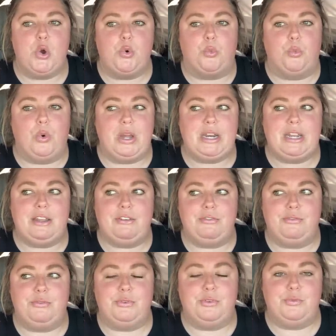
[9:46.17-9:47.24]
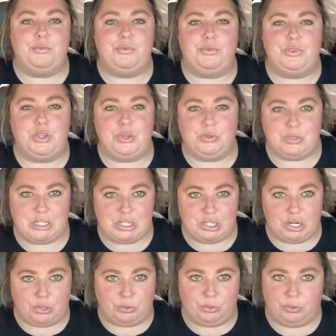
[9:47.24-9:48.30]
what if you didn't
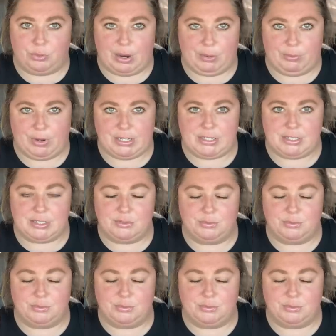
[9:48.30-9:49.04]
know who I was?